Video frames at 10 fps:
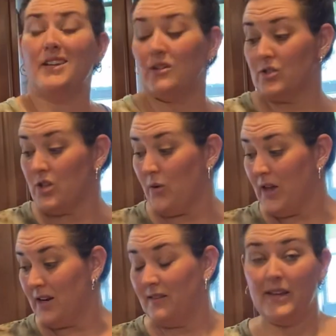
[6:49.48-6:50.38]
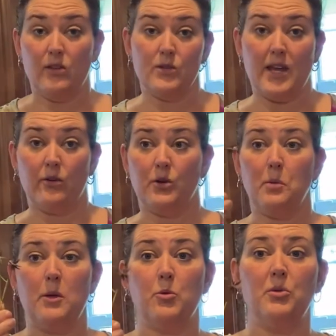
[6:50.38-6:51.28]
I'll just go ahead and lay those out on a
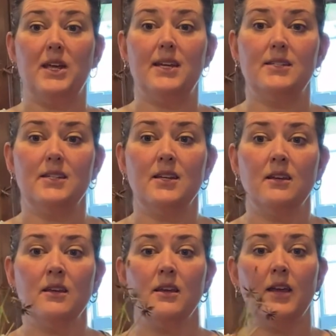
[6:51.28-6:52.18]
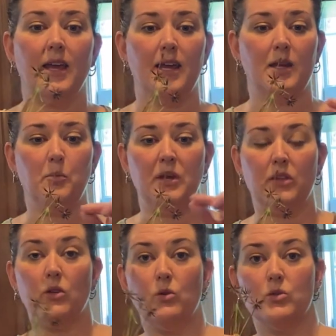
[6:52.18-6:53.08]
paper plate and pick
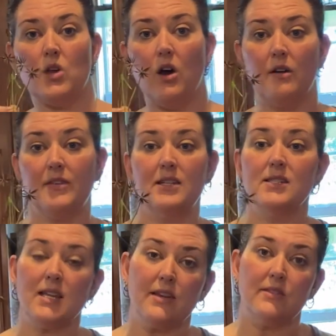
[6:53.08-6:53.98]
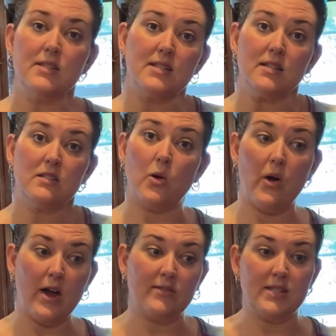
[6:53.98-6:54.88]
those off and save the seeds. So I'll
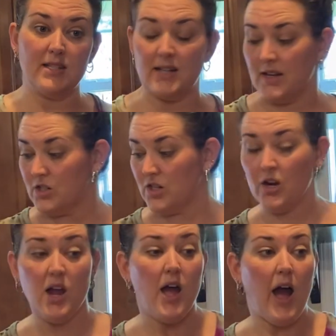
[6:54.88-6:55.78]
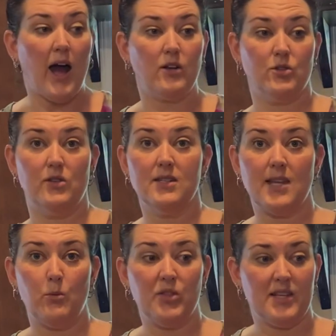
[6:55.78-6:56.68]
have seeds next year. I'll do the same
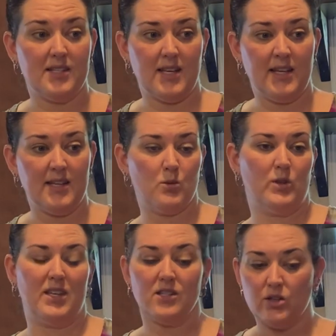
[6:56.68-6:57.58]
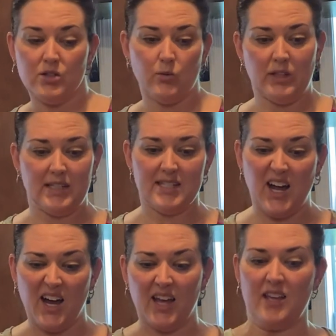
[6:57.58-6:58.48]
with these zinnias. When they start to really
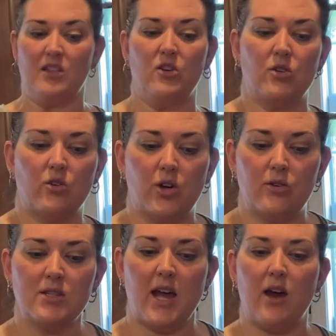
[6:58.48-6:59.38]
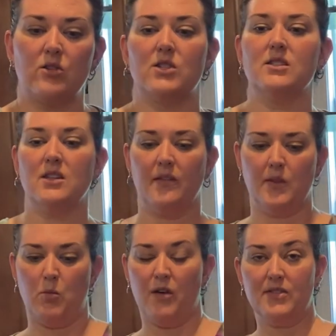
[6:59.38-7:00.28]
die and look gross, I'll just cut
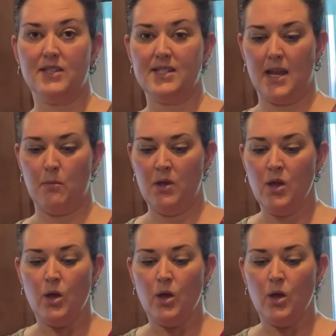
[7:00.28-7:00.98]
them off the stem,